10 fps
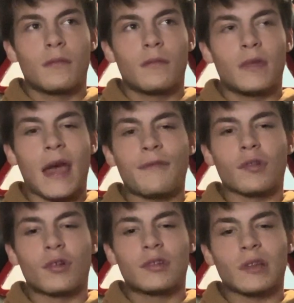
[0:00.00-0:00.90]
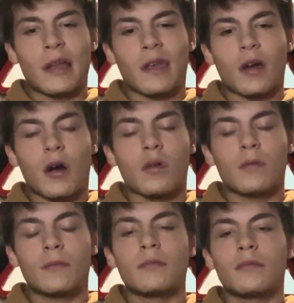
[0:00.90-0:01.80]
You have to learn to let it go.
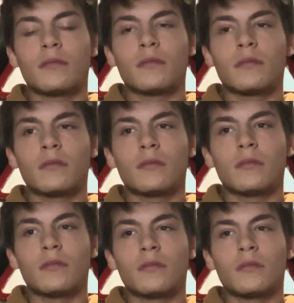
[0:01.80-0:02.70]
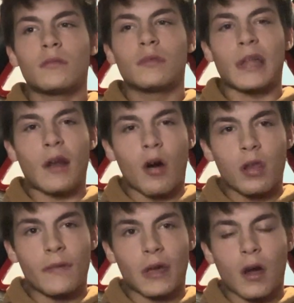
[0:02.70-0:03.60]
Let all
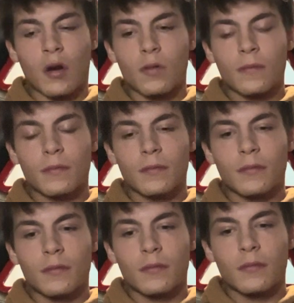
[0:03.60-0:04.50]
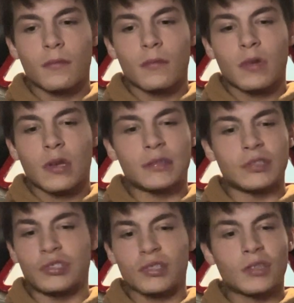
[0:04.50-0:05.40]
of it go. Because
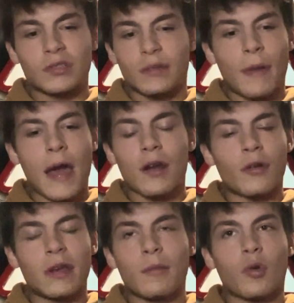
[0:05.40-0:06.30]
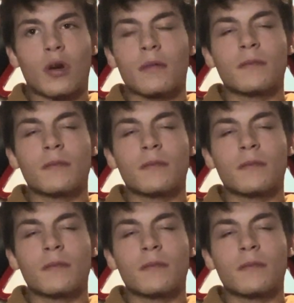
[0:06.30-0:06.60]
it just doesn't matter anymore.